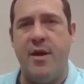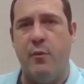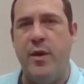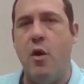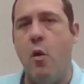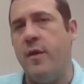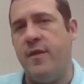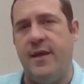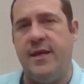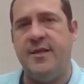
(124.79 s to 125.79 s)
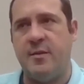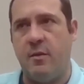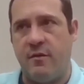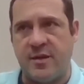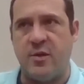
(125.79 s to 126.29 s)
We know what these
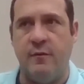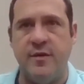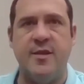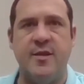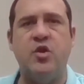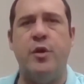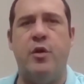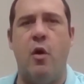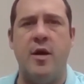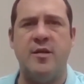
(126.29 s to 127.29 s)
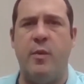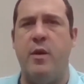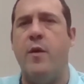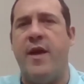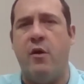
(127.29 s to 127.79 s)
services should cost. We know
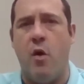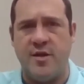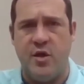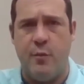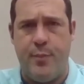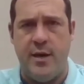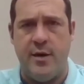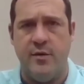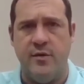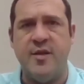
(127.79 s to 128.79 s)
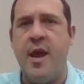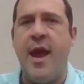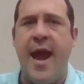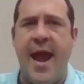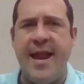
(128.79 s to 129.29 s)
what they cost your peers.
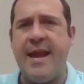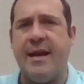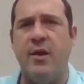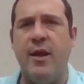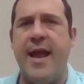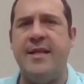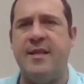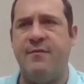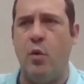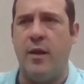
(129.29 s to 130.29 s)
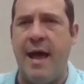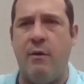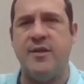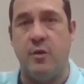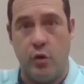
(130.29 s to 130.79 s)
And at a glance, if you allow us
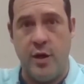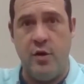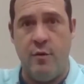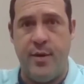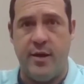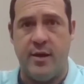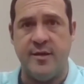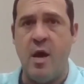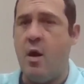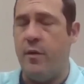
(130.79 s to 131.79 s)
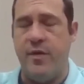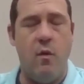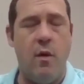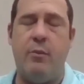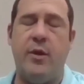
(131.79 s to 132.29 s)
to look at your bills with no
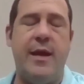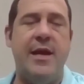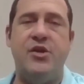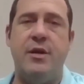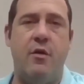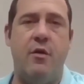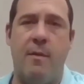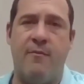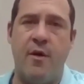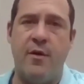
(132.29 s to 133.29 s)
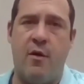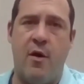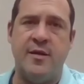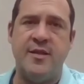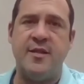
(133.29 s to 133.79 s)
obligation and no upfront
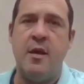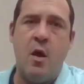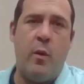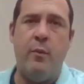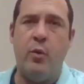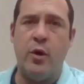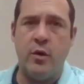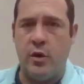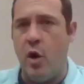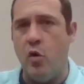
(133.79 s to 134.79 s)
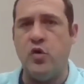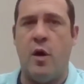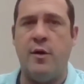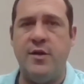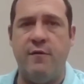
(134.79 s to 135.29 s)
costs, we will go
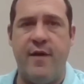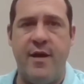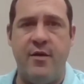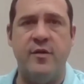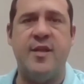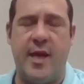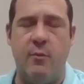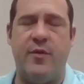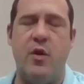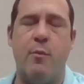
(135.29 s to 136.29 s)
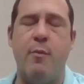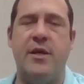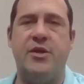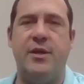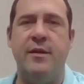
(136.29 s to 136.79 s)
talk to your vendors, again, with your
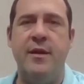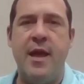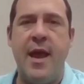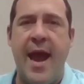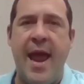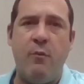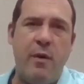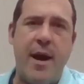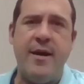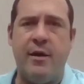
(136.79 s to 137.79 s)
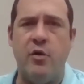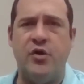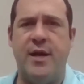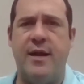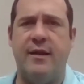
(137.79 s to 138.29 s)
permission, and we might
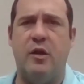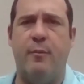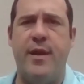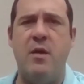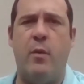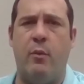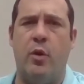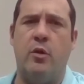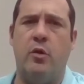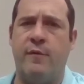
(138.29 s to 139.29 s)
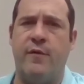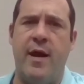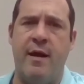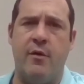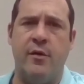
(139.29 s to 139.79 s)
negotiate a little bit. We will look for
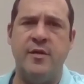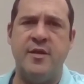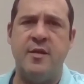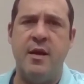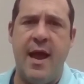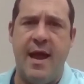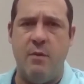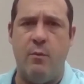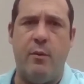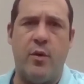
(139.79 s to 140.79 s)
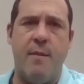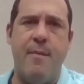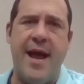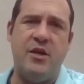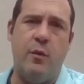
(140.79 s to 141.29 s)
errors, and then we will come
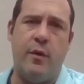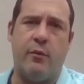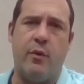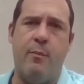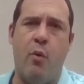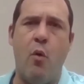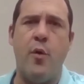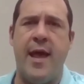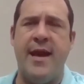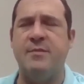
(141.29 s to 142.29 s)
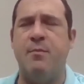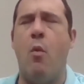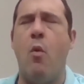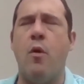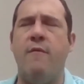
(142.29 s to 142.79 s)
back to you with a report. And it's
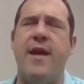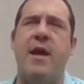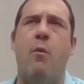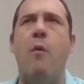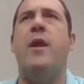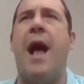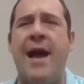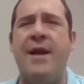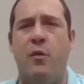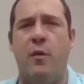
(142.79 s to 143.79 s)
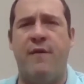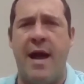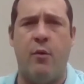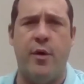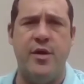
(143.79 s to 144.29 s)
more of a, what would I do if
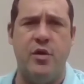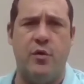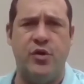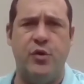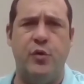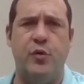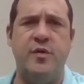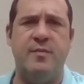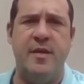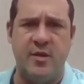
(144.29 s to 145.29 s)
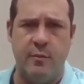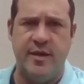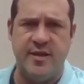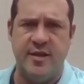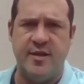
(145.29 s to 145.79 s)
I were in your shoes, Mr.
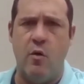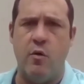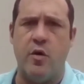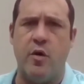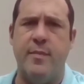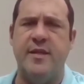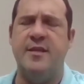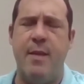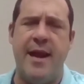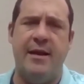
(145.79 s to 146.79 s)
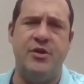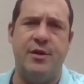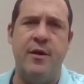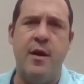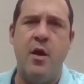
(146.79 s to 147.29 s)
Business Owner, Business
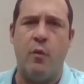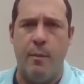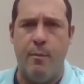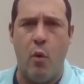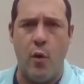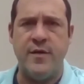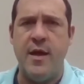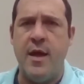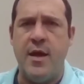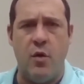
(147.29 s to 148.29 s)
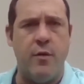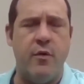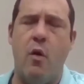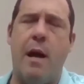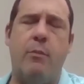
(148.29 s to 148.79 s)
Manager report. You're under
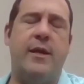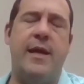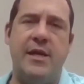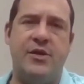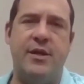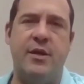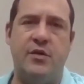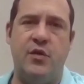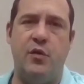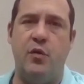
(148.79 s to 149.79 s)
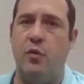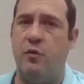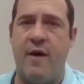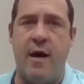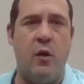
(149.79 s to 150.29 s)
no obligation to
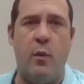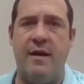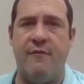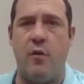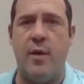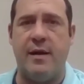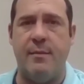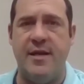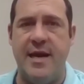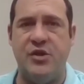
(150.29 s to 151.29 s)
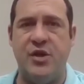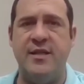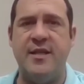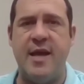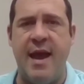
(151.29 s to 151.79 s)
follow any of our
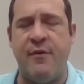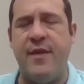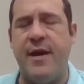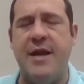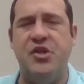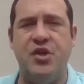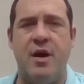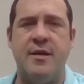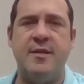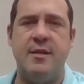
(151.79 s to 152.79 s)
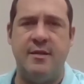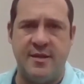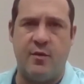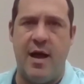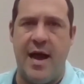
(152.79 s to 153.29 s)
recommendations. Everything I just
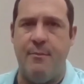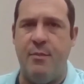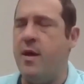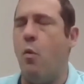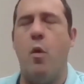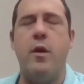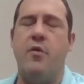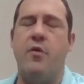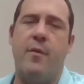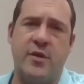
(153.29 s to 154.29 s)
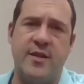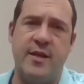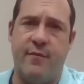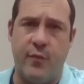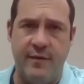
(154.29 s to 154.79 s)
described, 100%
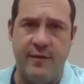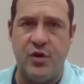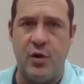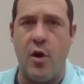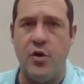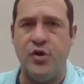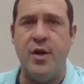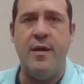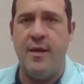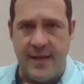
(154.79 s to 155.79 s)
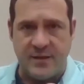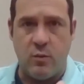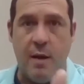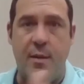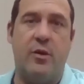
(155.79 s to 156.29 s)
free of charge. That's why I'm
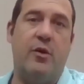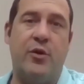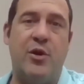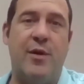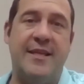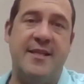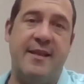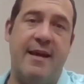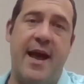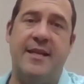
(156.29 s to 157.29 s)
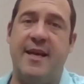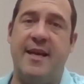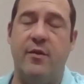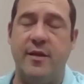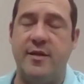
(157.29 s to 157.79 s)
able to look you guys in the eye and say there
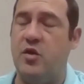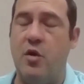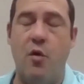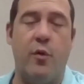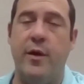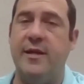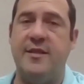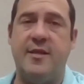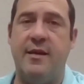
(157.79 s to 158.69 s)
is no risk.